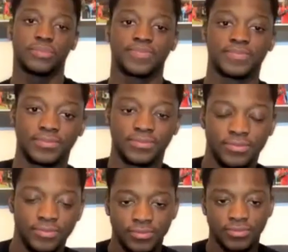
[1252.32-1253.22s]
the day,
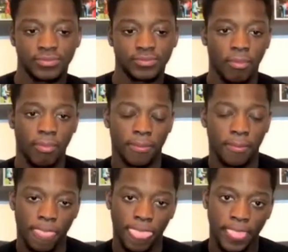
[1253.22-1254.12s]
but it just makes
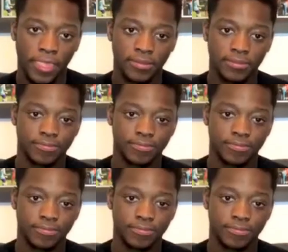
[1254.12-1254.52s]
you feel good about